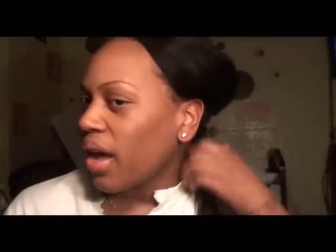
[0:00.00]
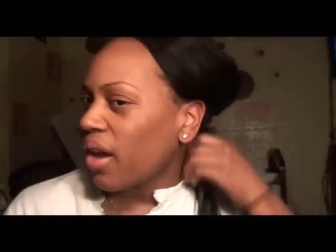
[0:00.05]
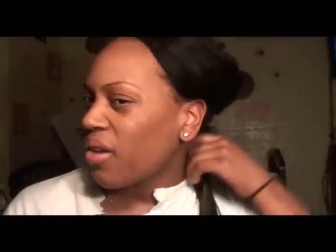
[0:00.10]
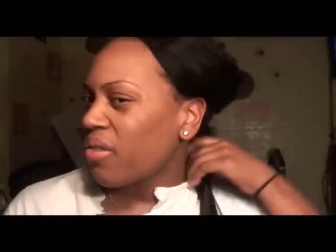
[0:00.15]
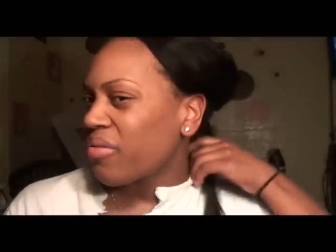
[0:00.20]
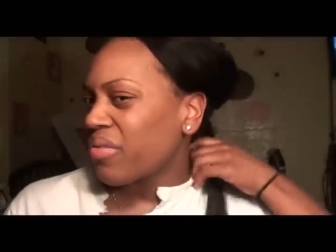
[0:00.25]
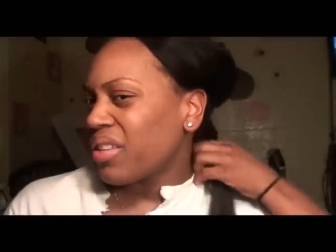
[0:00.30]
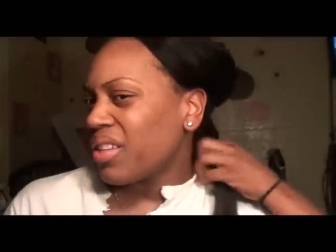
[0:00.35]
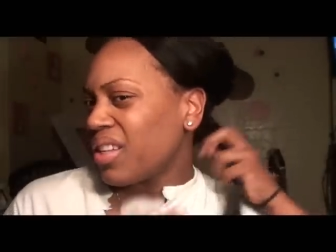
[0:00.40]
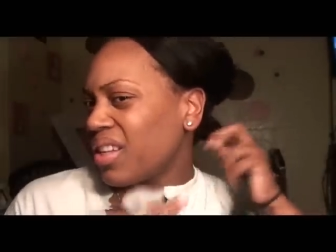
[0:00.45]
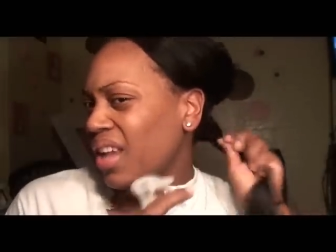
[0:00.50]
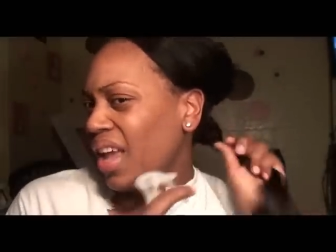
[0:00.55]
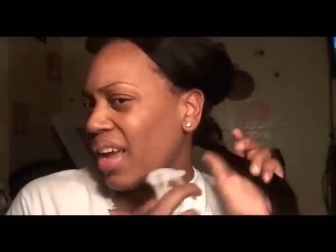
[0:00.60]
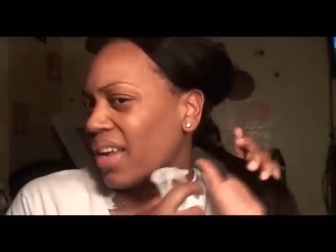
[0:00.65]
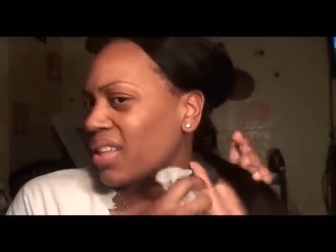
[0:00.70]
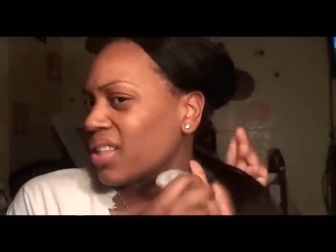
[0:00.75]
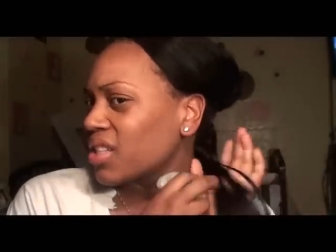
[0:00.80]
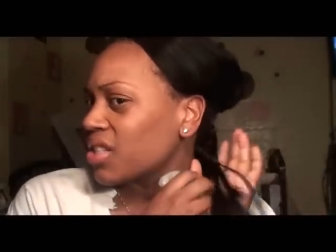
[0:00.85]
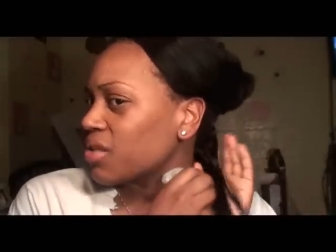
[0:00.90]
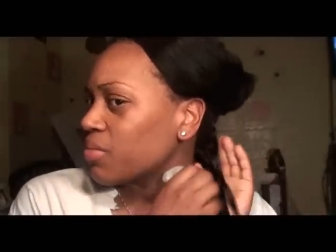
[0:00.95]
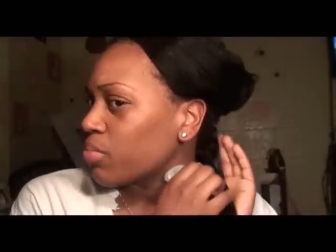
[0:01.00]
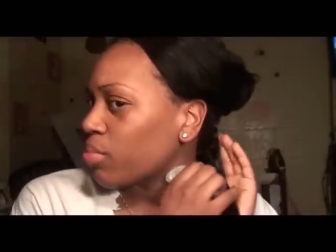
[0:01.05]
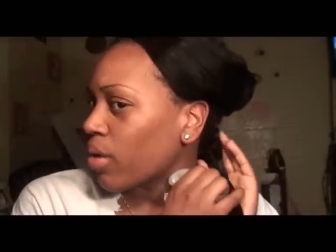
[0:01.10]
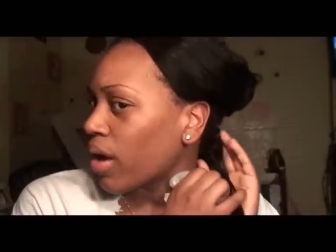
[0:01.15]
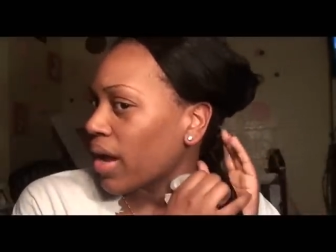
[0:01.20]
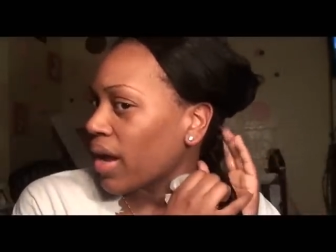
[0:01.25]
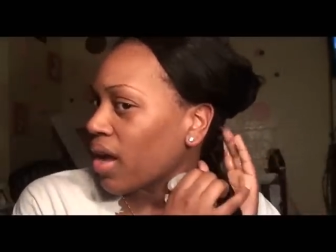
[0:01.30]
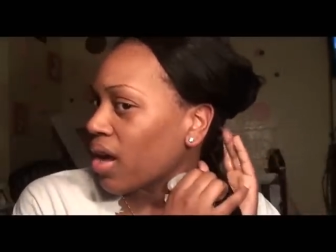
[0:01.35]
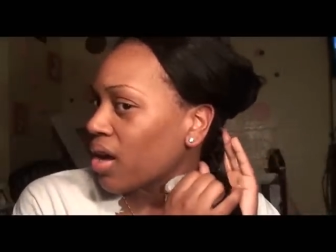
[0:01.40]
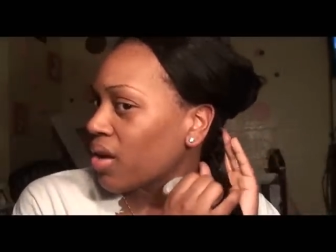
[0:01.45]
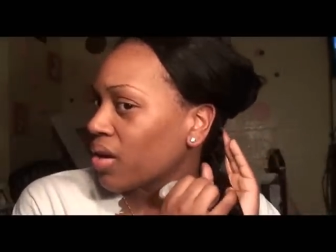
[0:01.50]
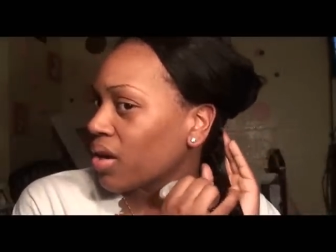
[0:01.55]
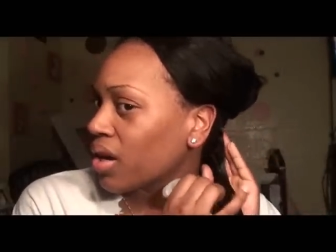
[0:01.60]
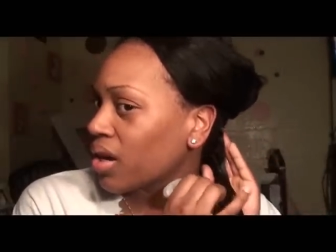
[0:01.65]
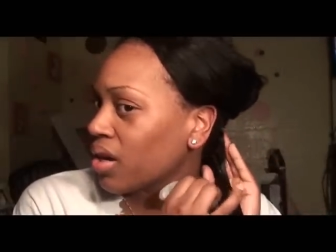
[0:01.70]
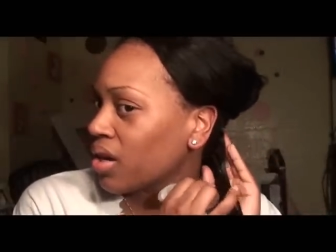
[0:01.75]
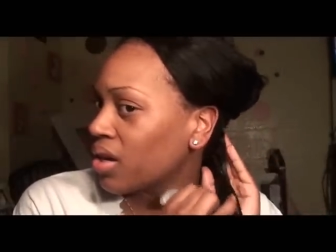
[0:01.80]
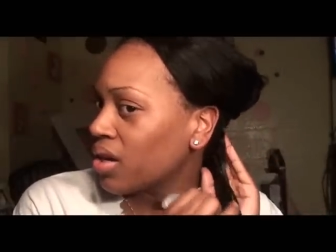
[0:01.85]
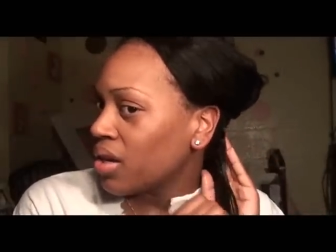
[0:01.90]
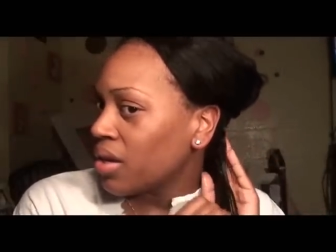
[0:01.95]
I don't really like the spray-on
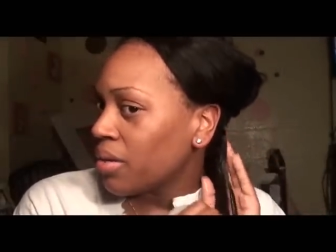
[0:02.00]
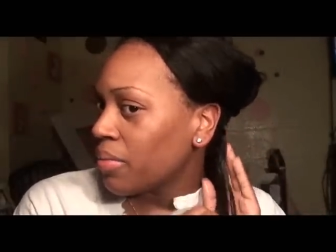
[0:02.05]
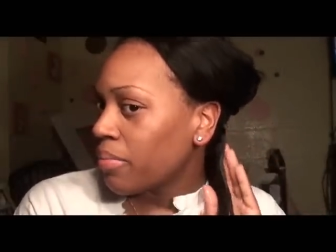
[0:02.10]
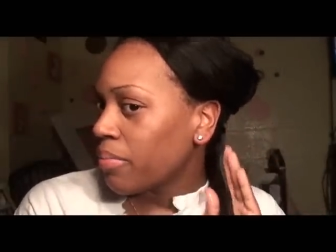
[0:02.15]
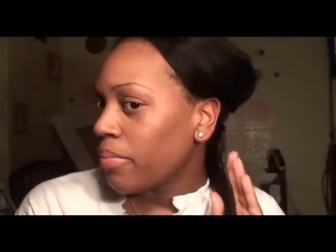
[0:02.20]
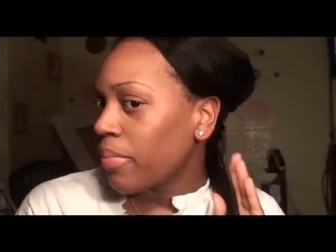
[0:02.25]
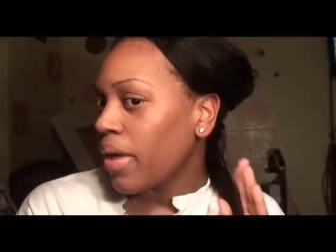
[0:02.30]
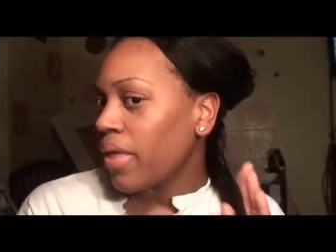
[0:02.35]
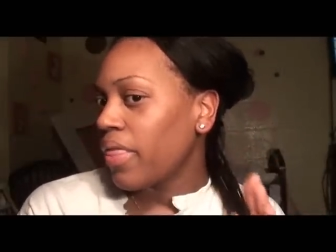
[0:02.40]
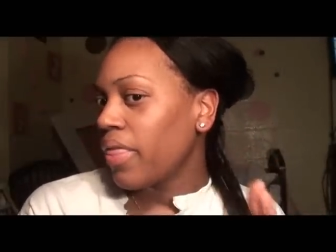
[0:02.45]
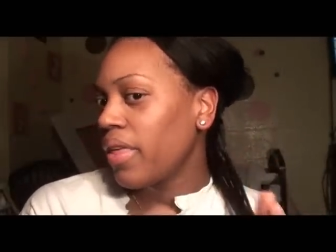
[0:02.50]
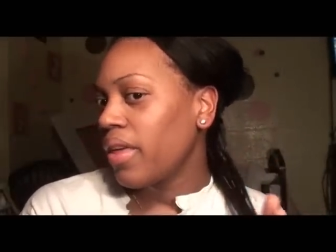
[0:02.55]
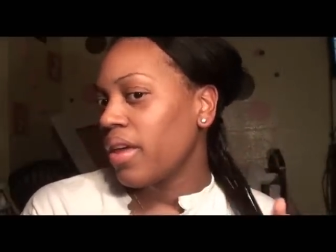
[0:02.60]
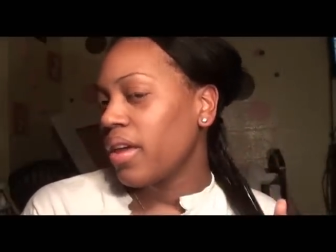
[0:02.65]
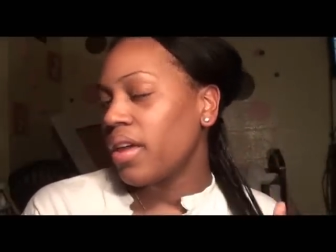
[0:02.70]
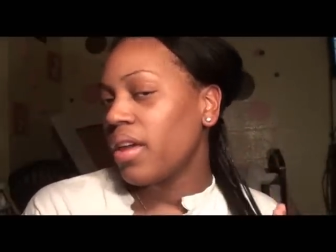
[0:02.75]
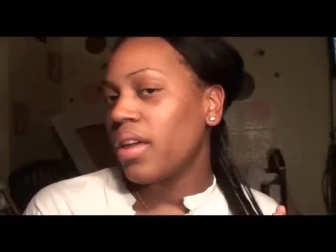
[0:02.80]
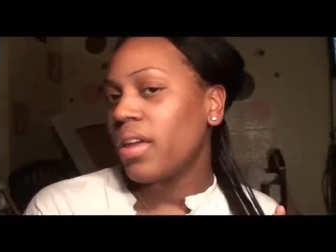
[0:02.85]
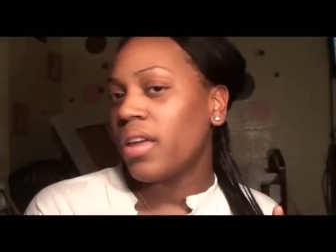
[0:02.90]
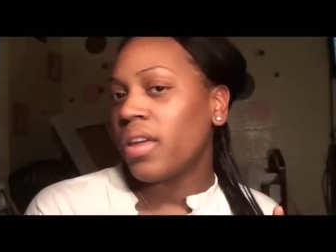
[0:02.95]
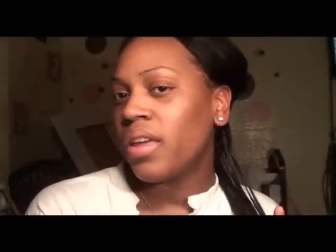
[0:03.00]
method,